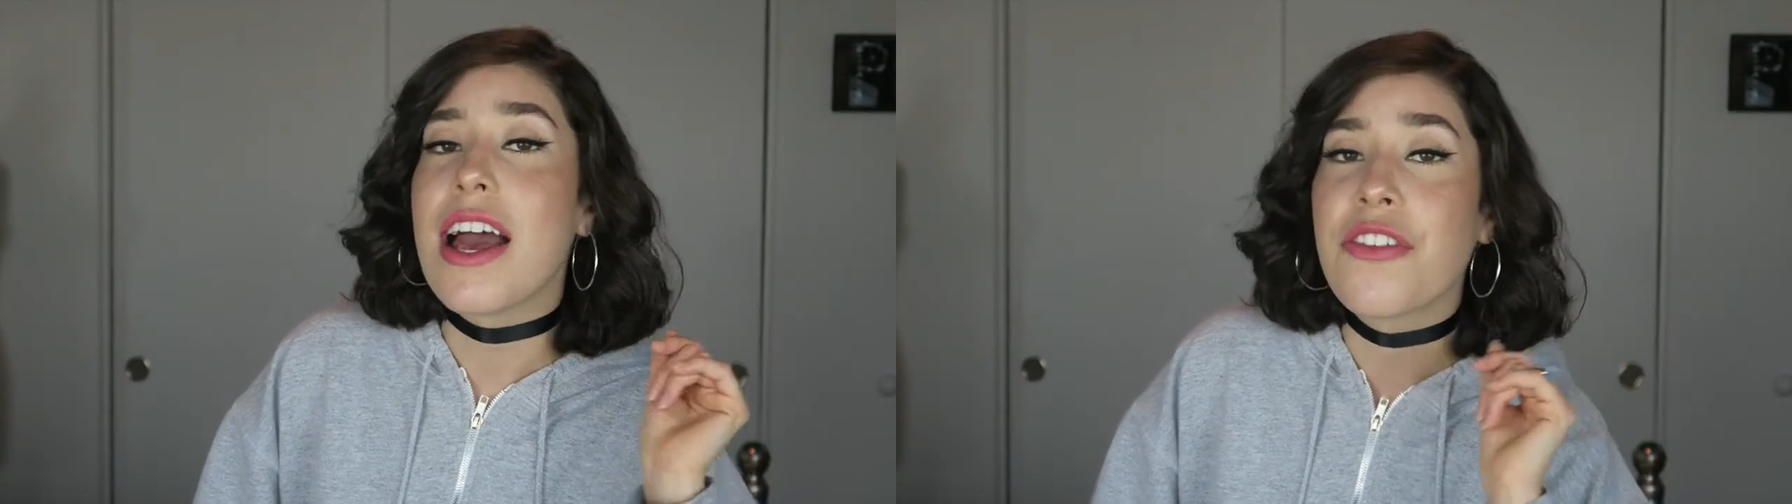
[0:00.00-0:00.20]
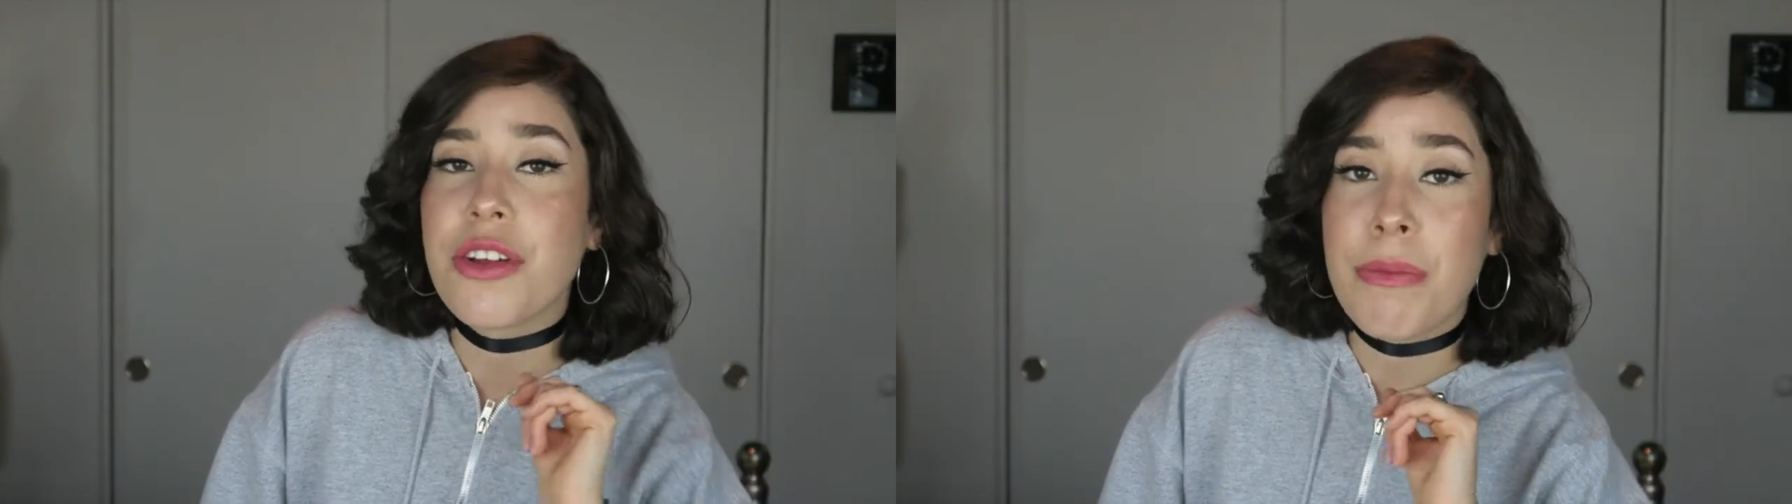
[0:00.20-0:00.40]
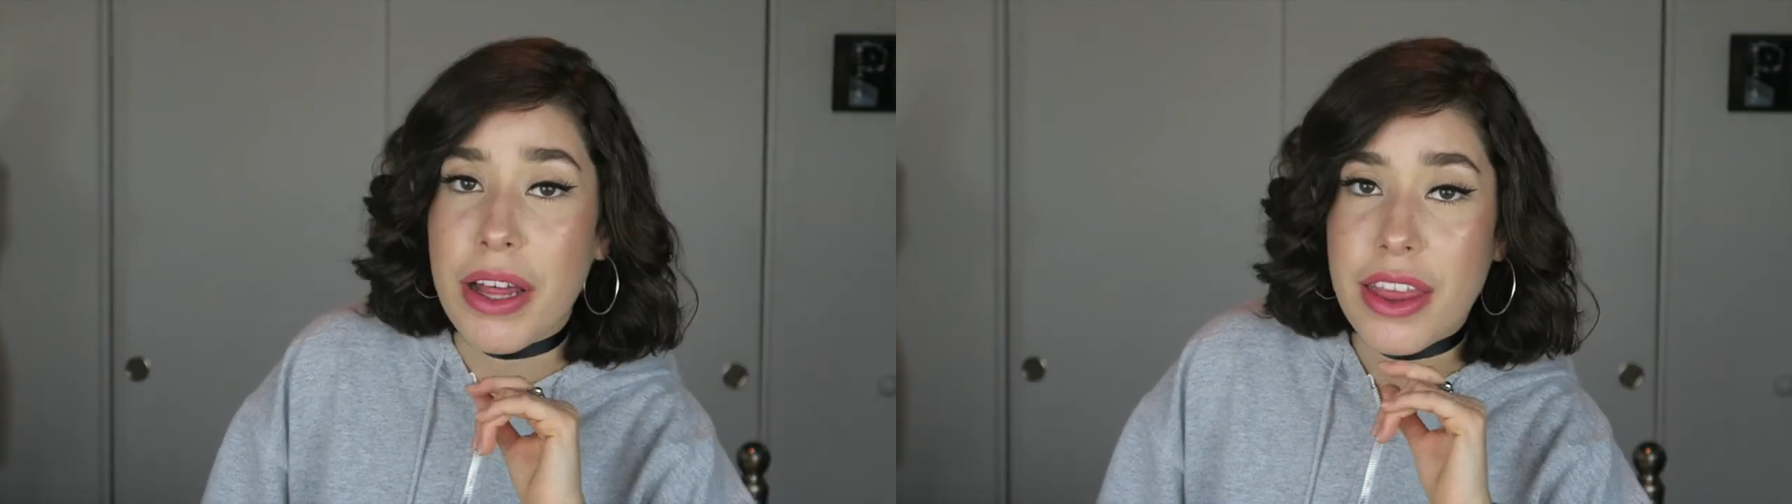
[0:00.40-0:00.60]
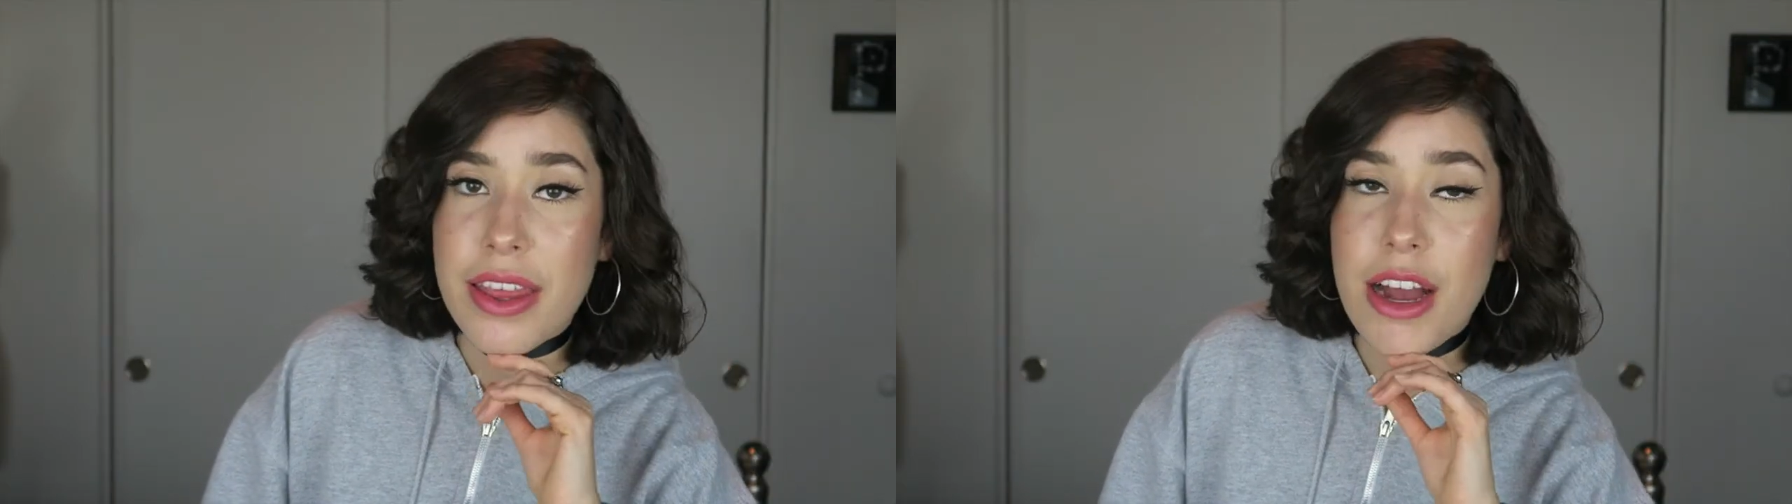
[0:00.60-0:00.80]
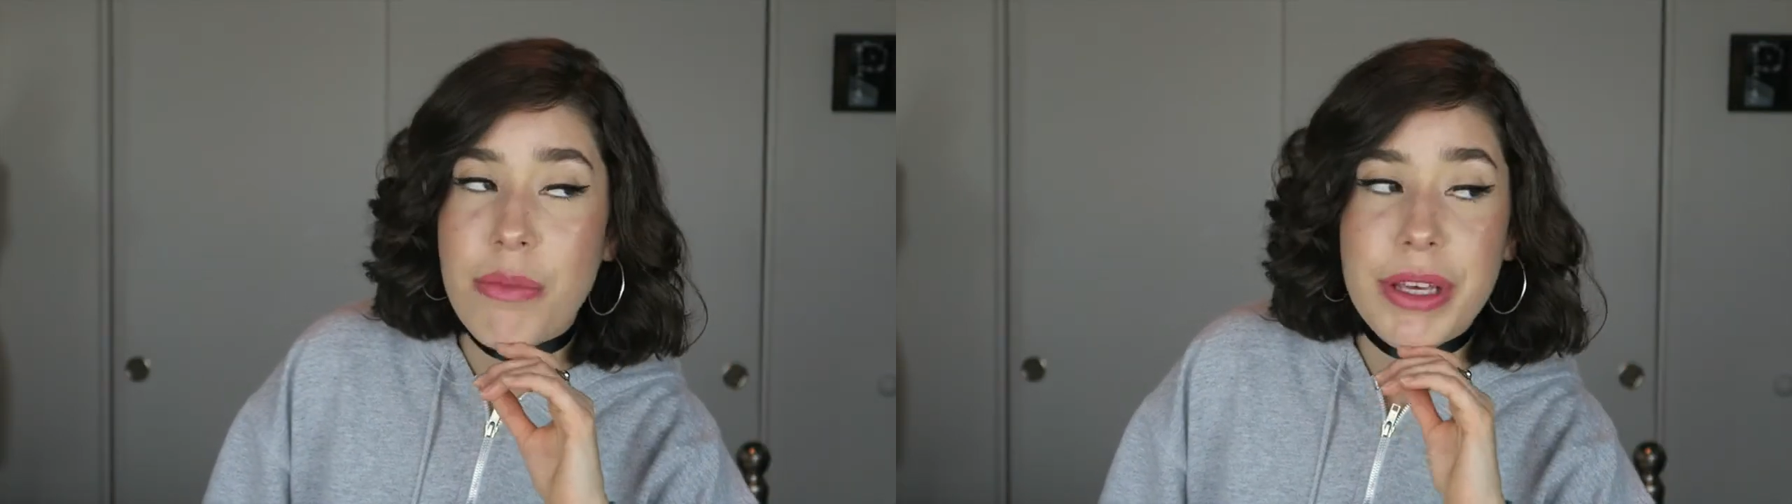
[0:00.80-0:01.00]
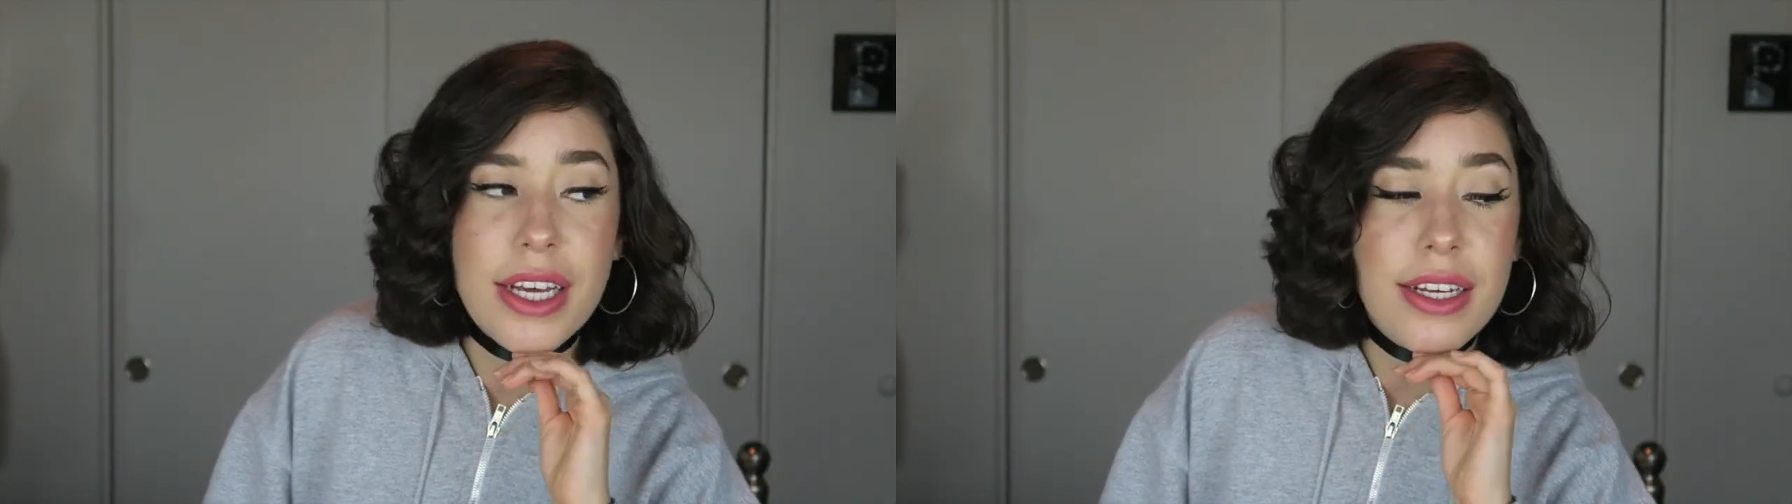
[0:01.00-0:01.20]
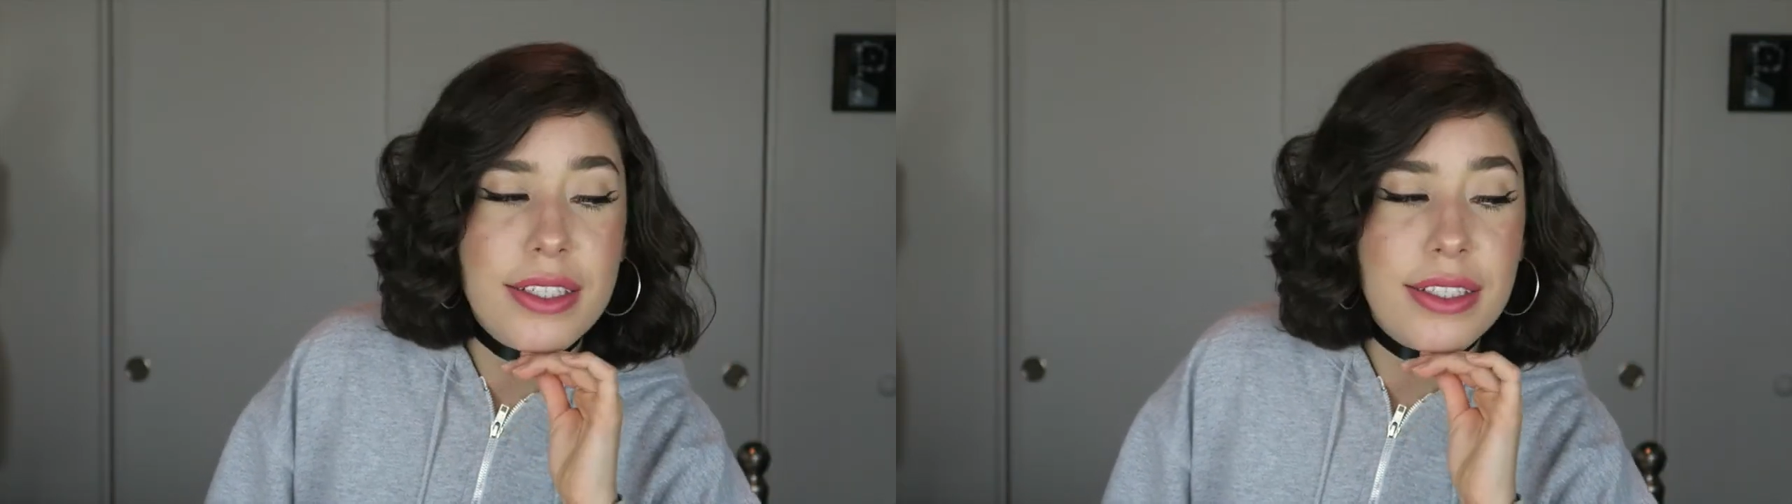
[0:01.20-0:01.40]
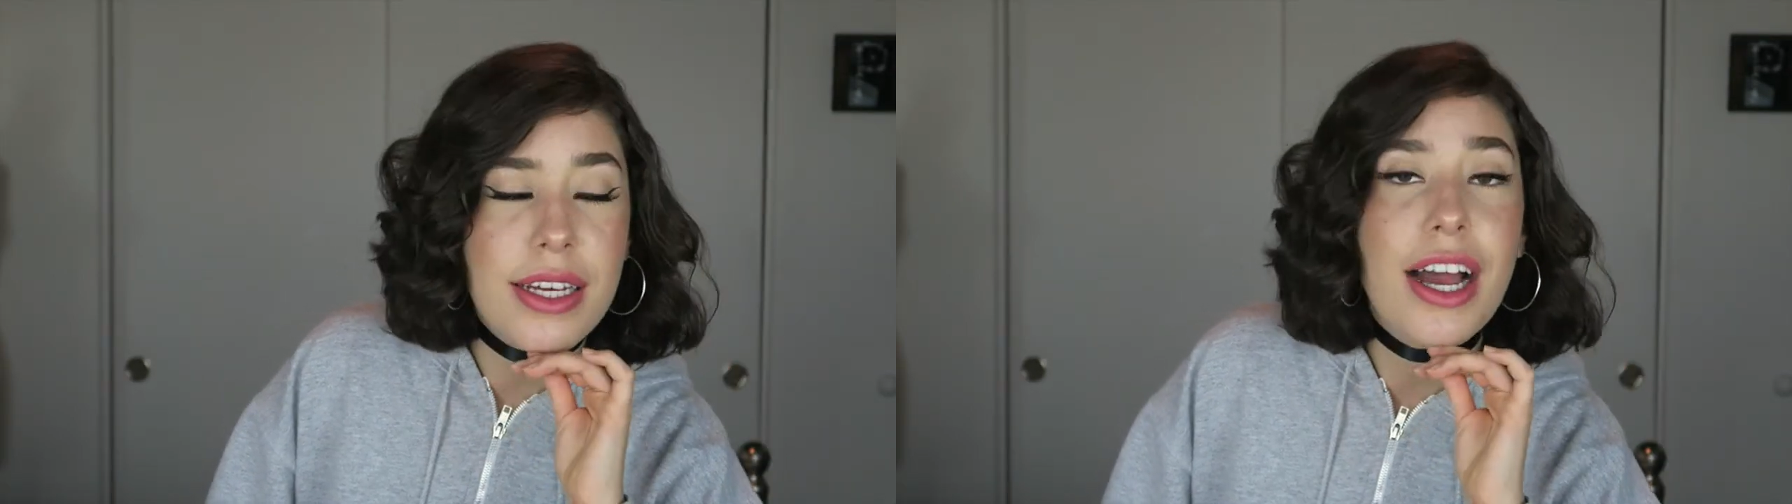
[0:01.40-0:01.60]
every month now because